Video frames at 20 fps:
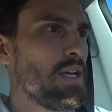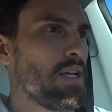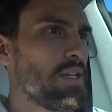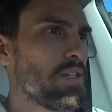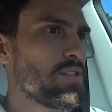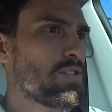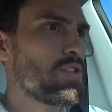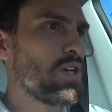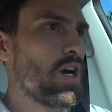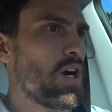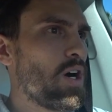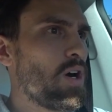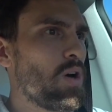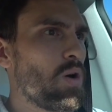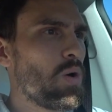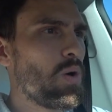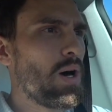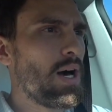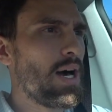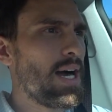
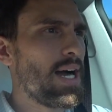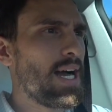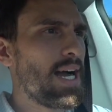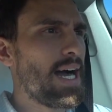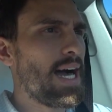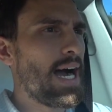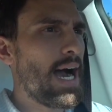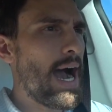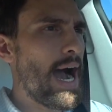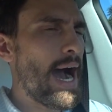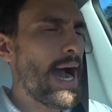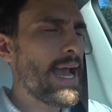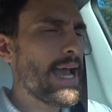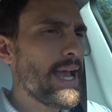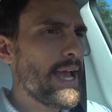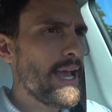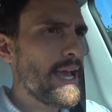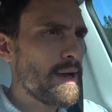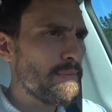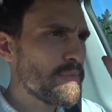So I
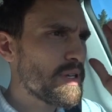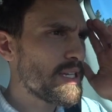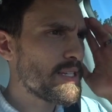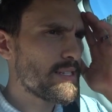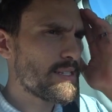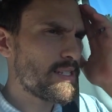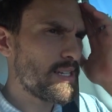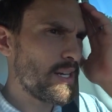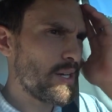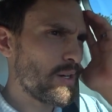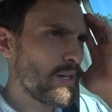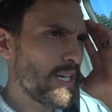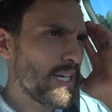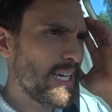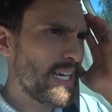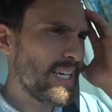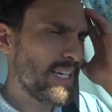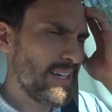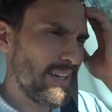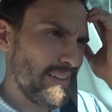am considering
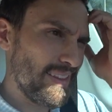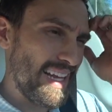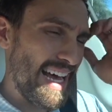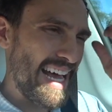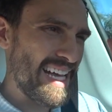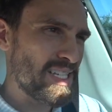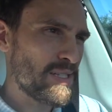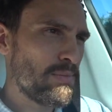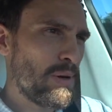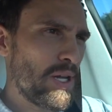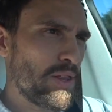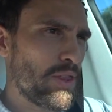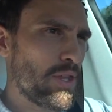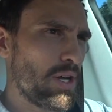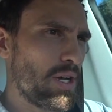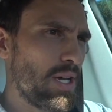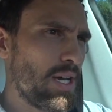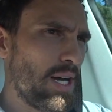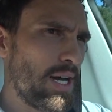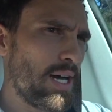it. Last month,
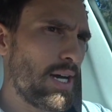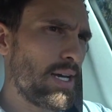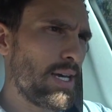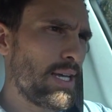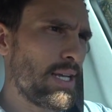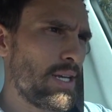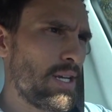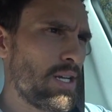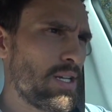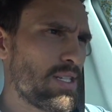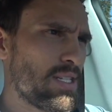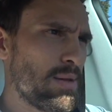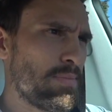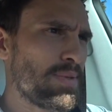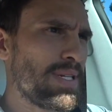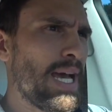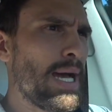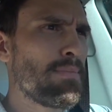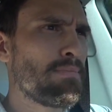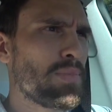in
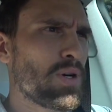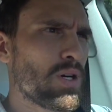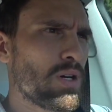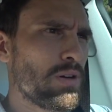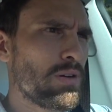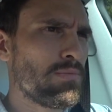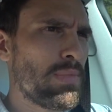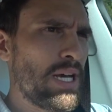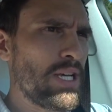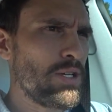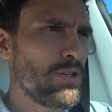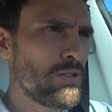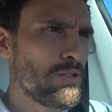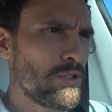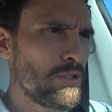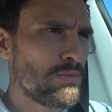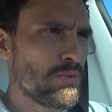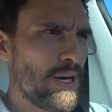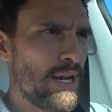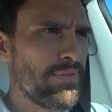September, my
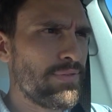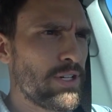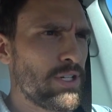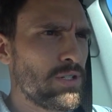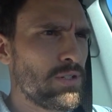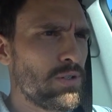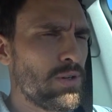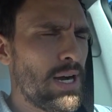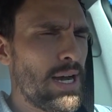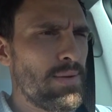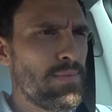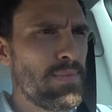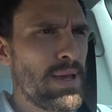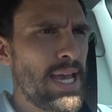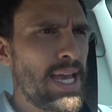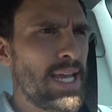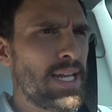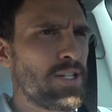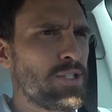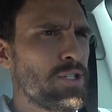YouTube revenue, I
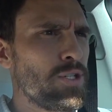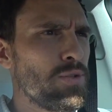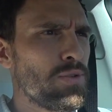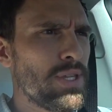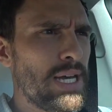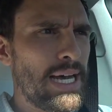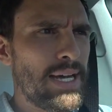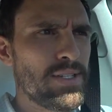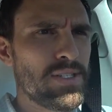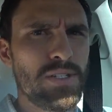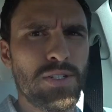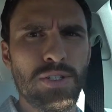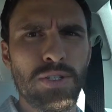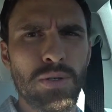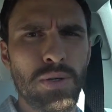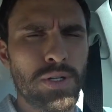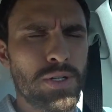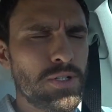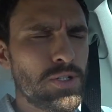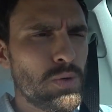made
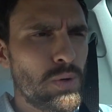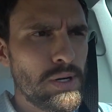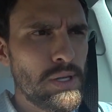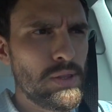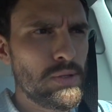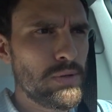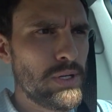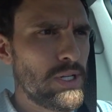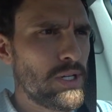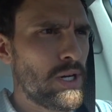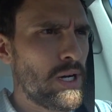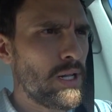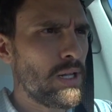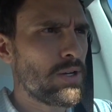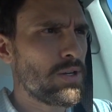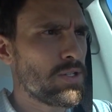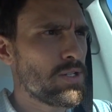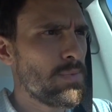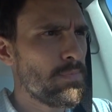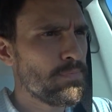
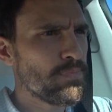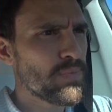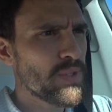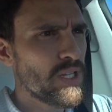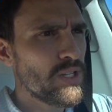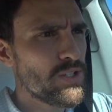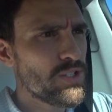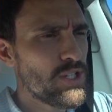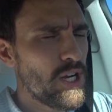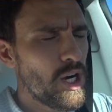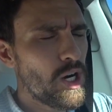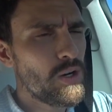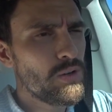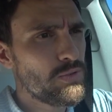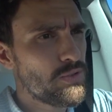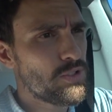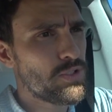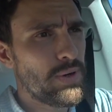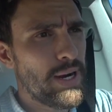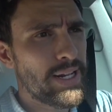$2,223. So,
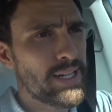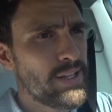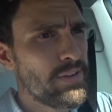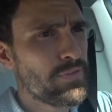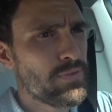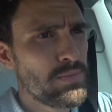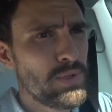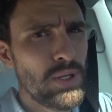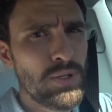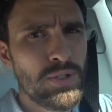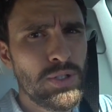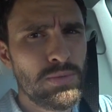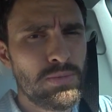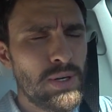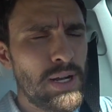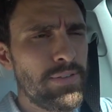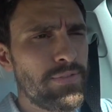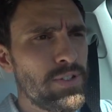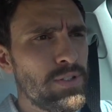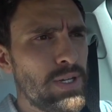directly from YouTube
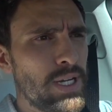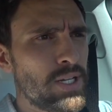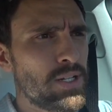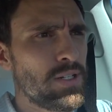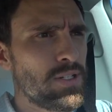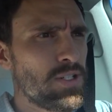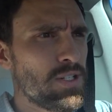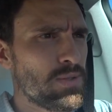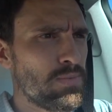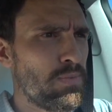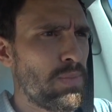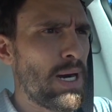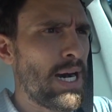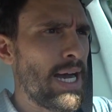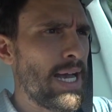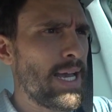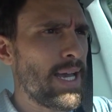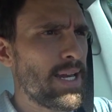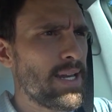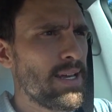revenue, I could just
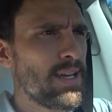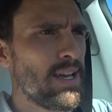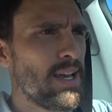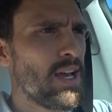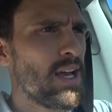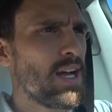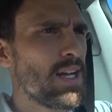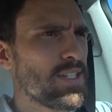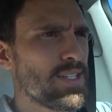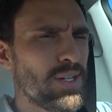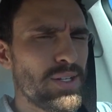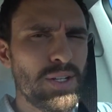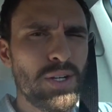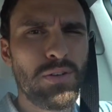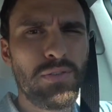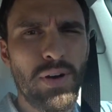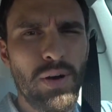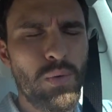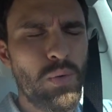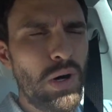buy it. I just don't know
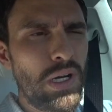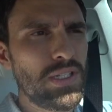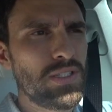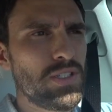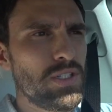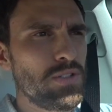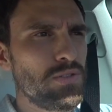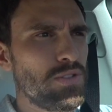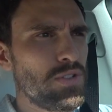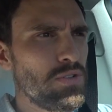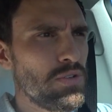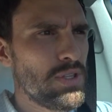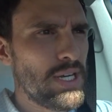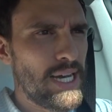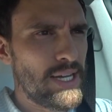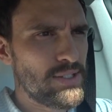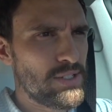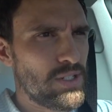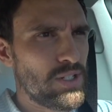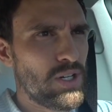if I want to.
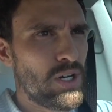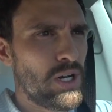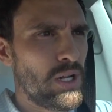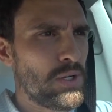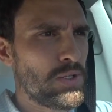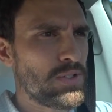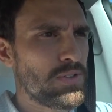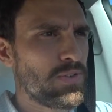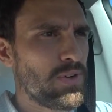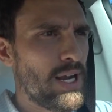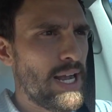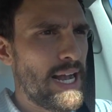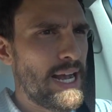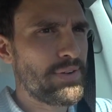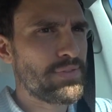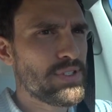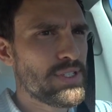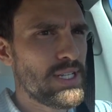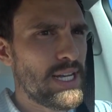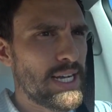$2,000 for a
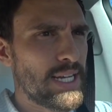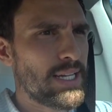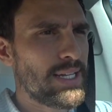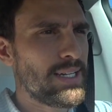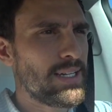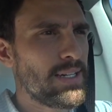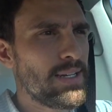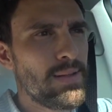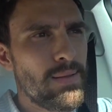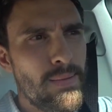half second.